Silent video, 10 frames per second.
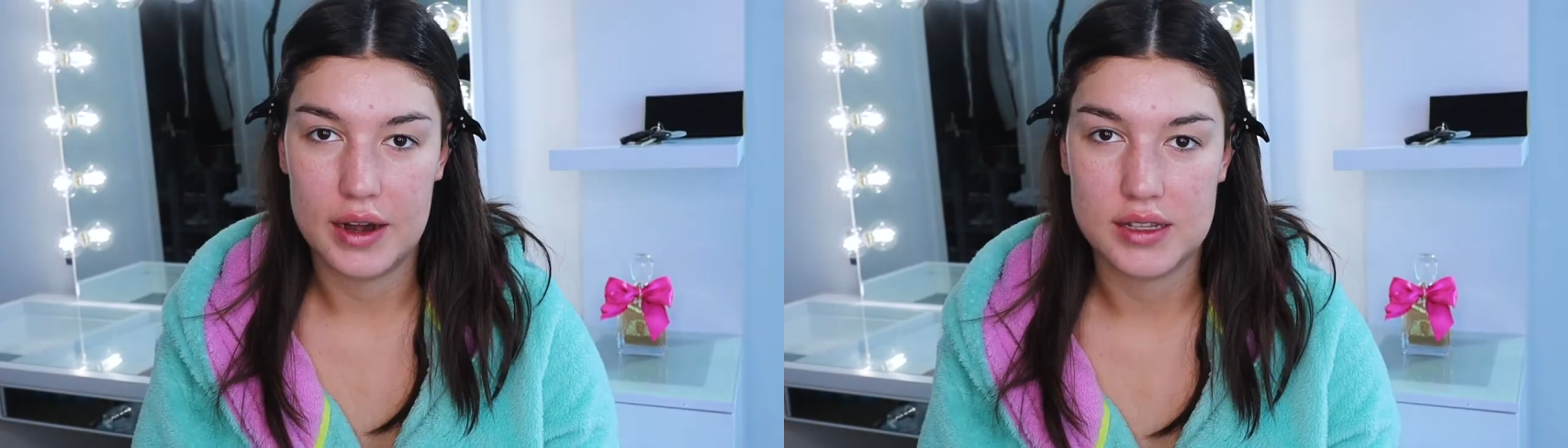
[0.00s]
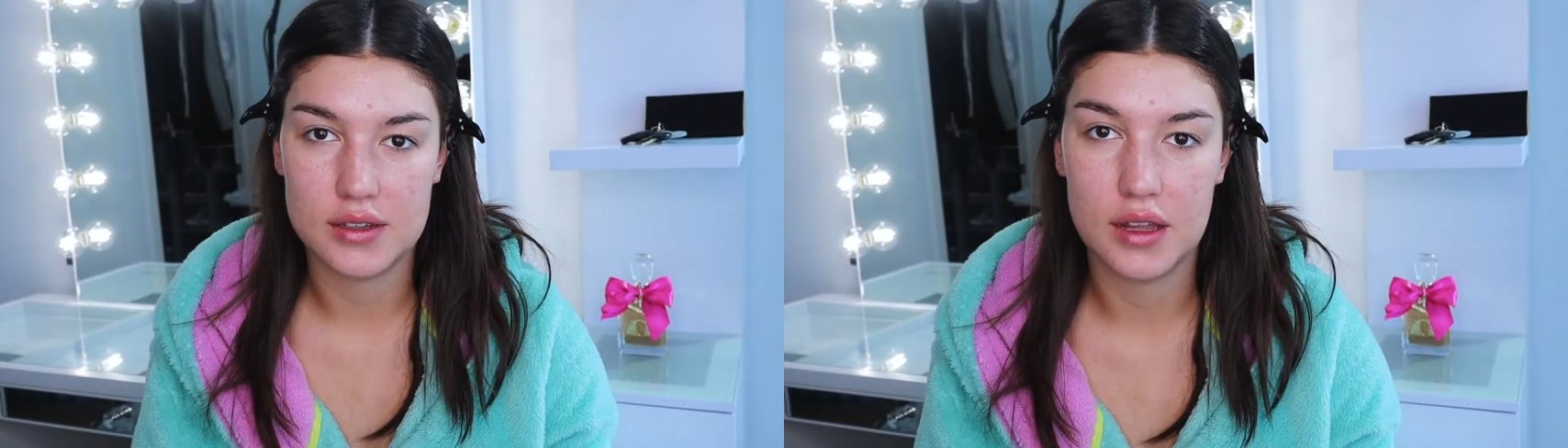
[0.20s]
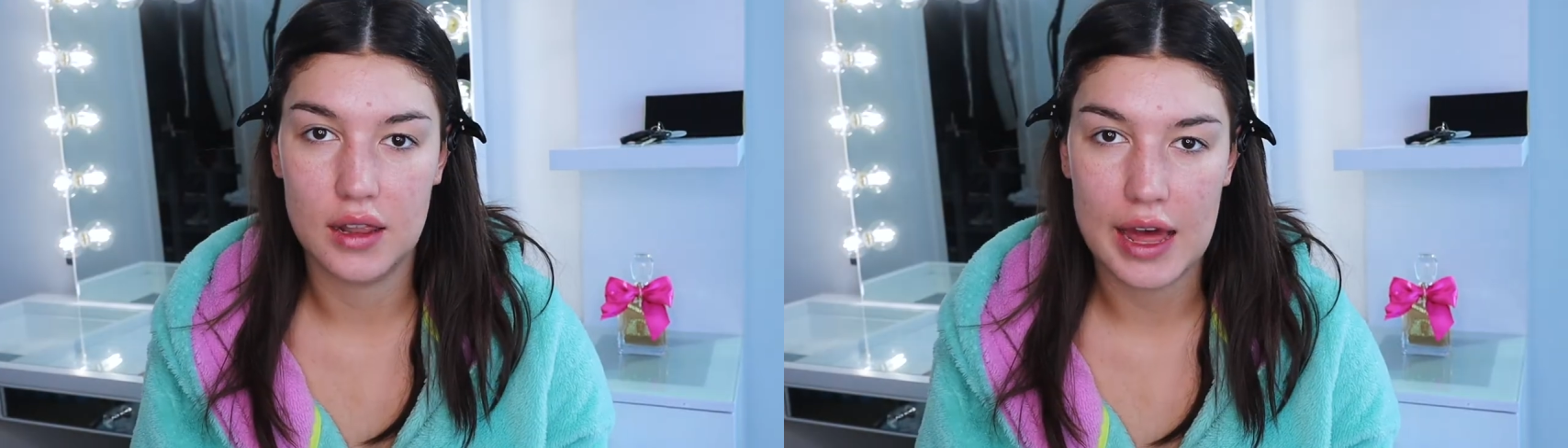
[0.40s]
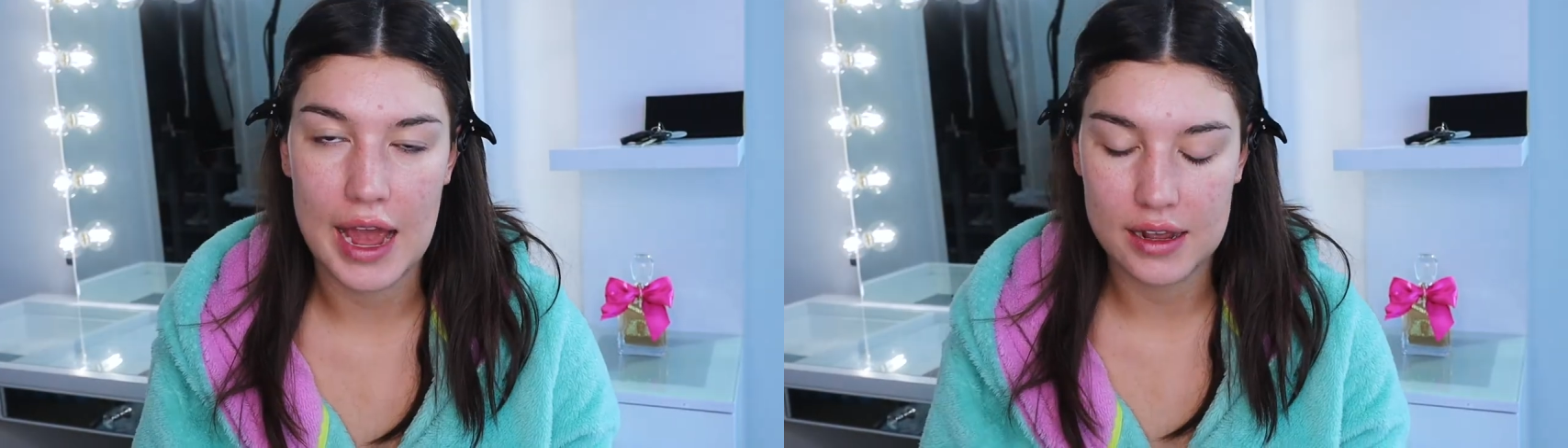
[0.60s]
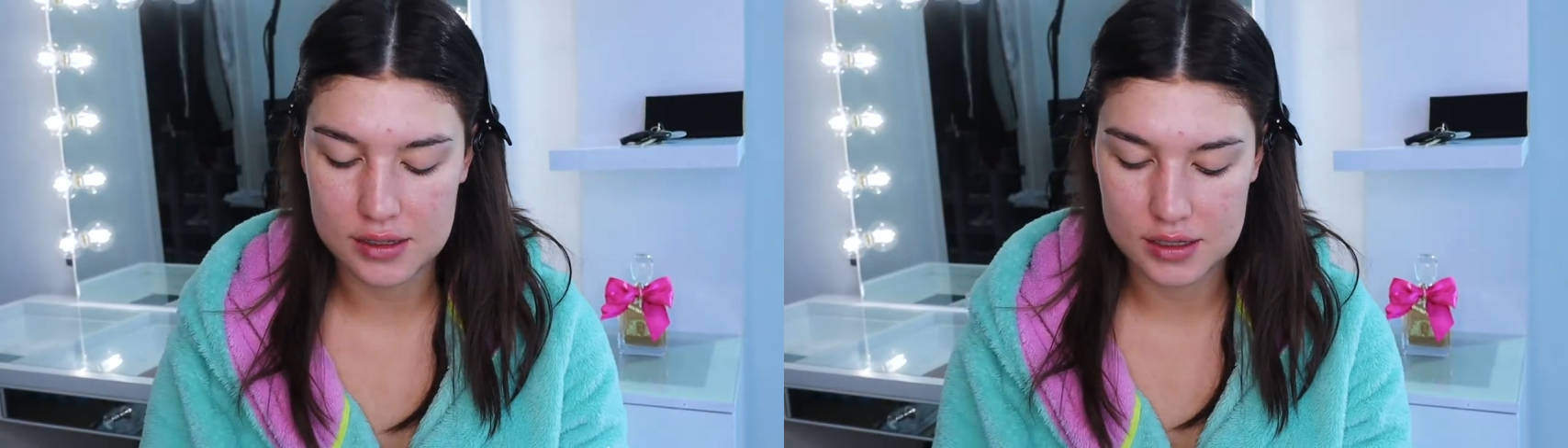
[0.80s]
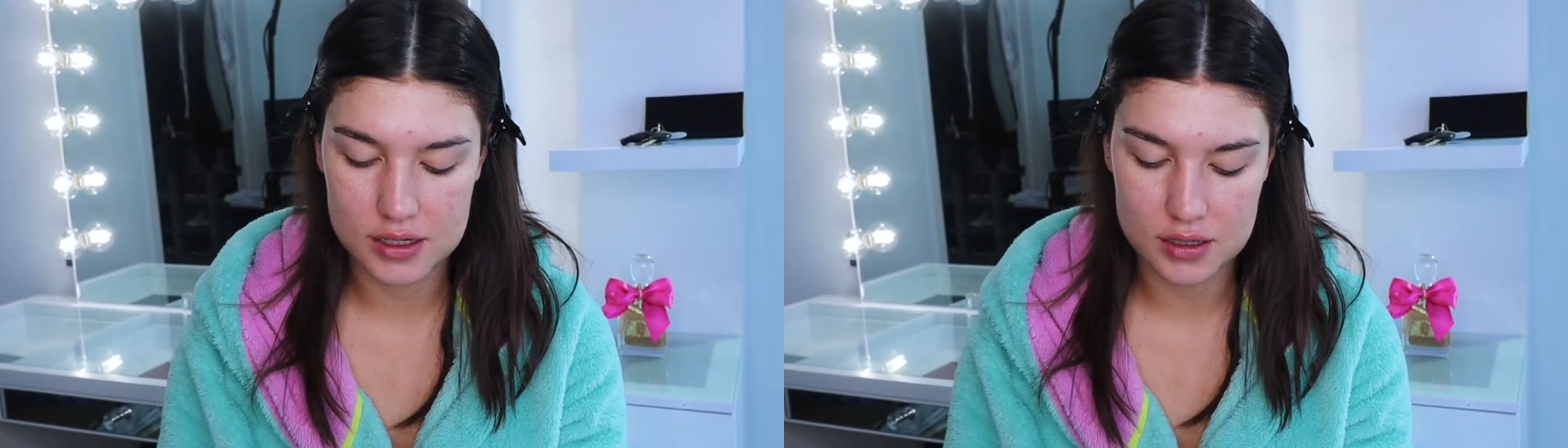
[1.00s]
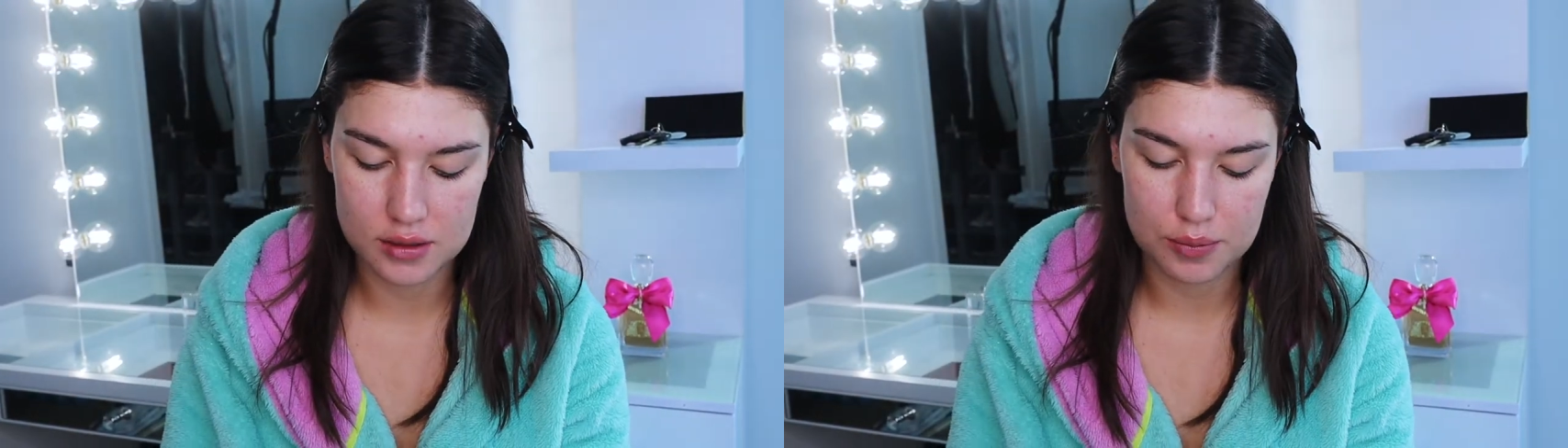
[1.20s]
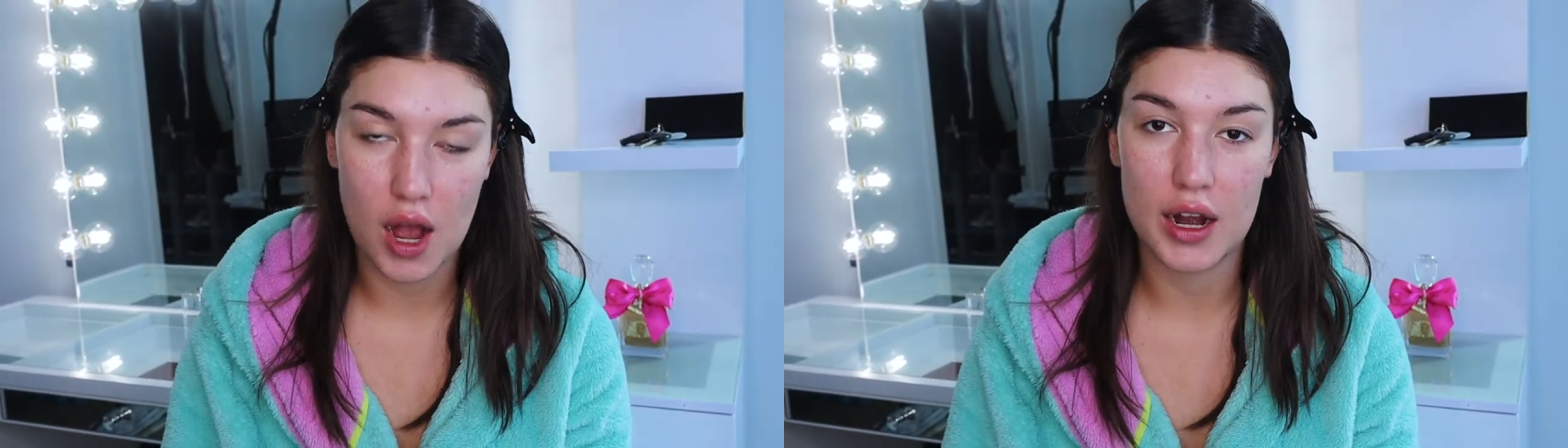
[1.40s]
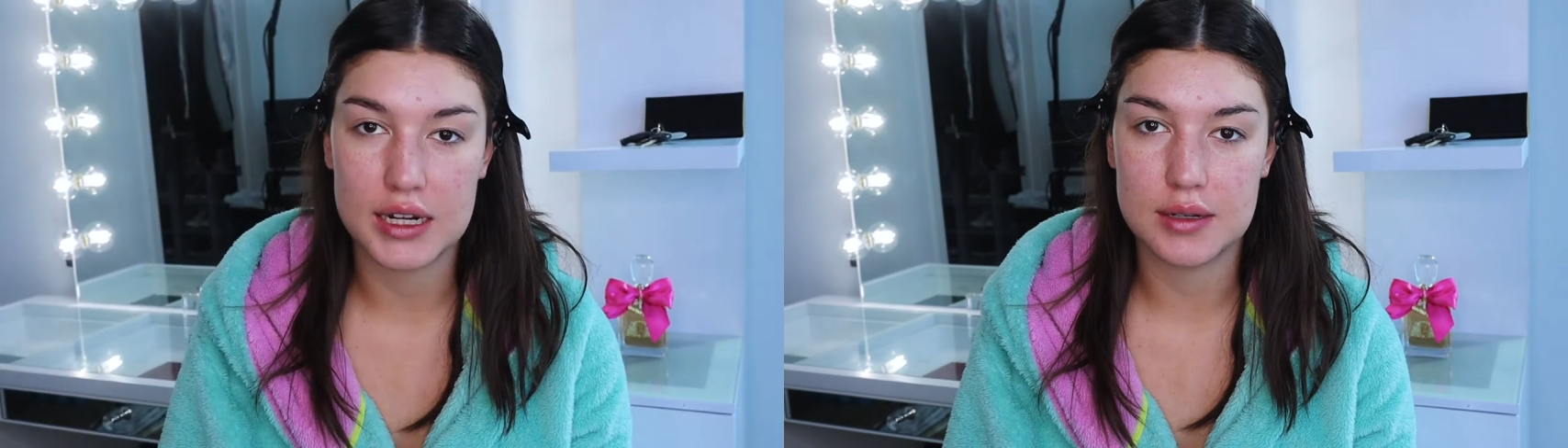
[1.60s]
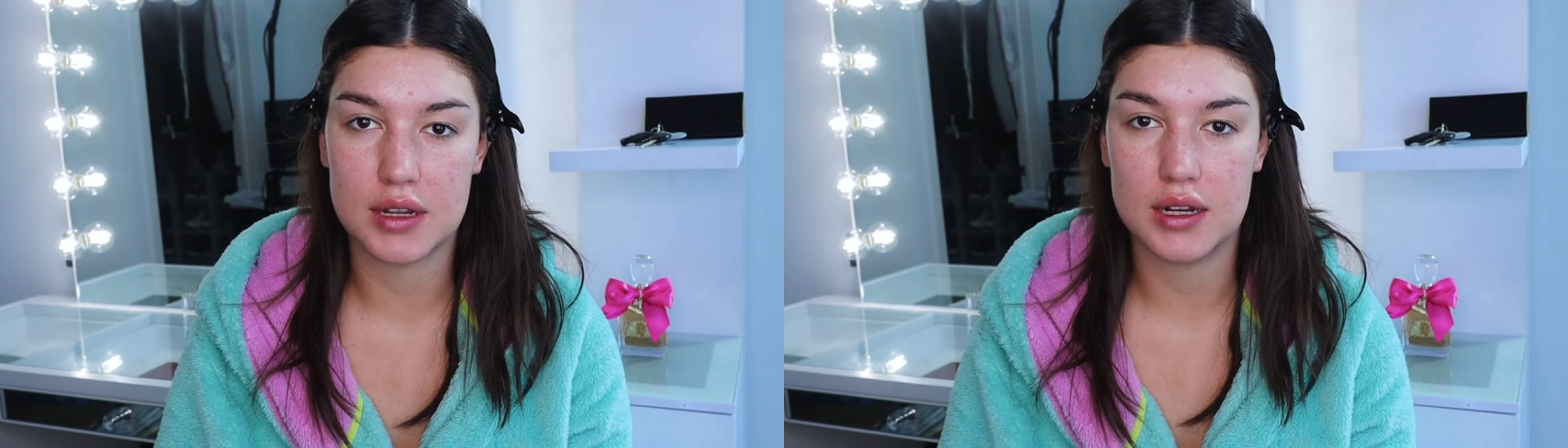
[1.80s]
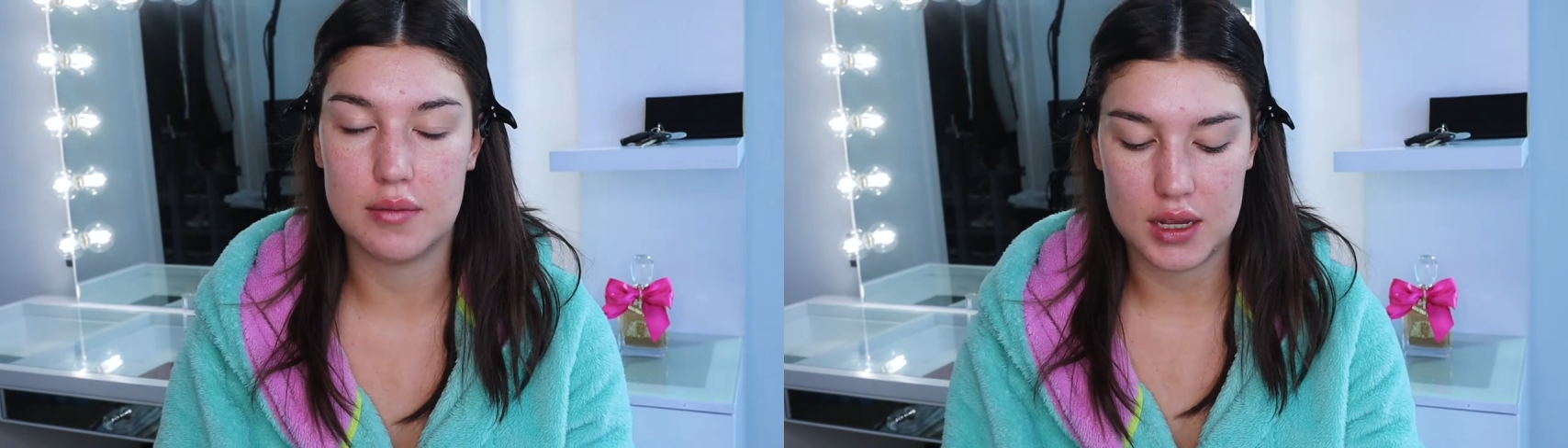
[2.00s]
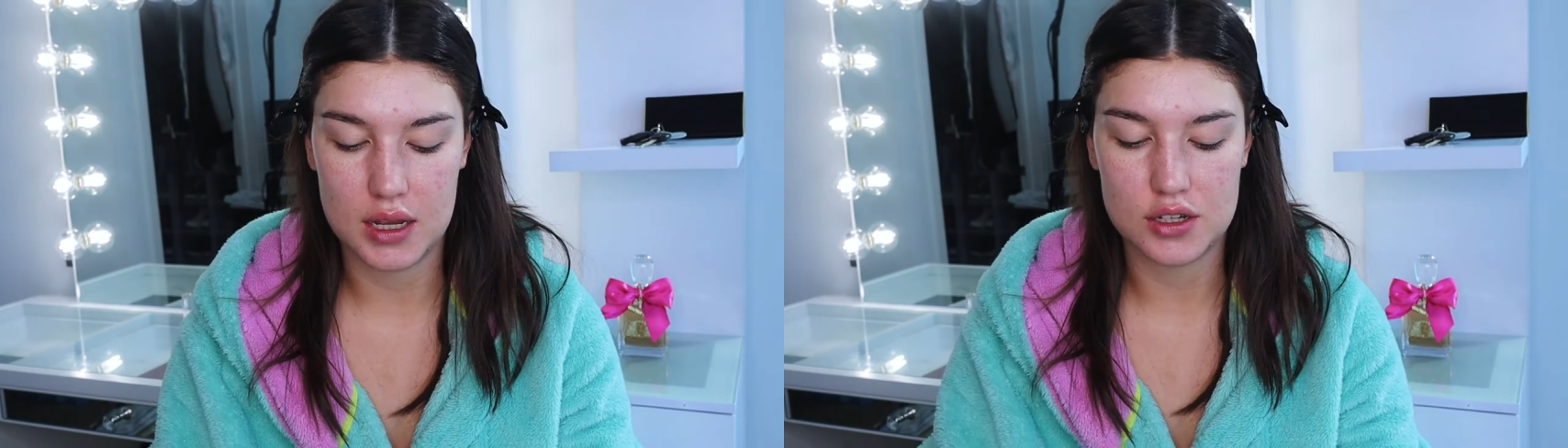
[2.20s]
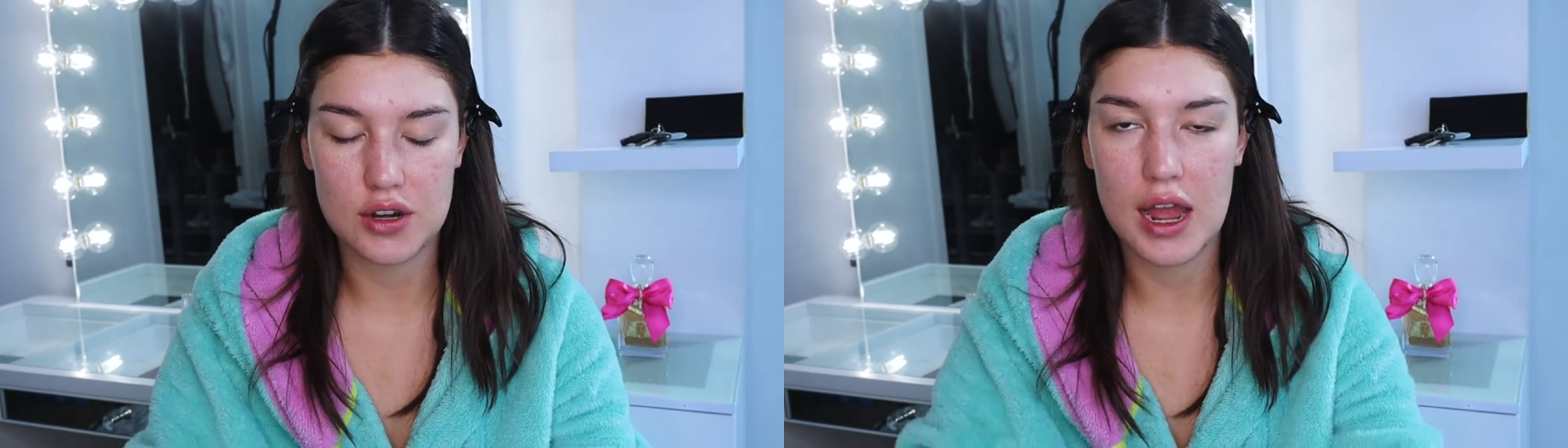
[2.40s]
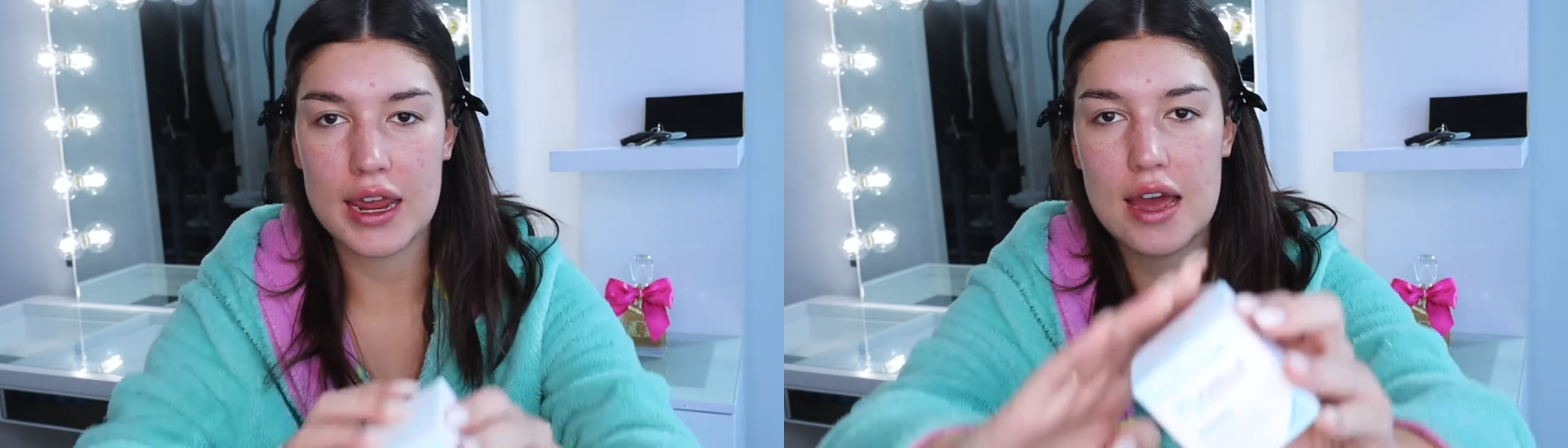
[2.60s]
right, so the last product I'm gonna be trying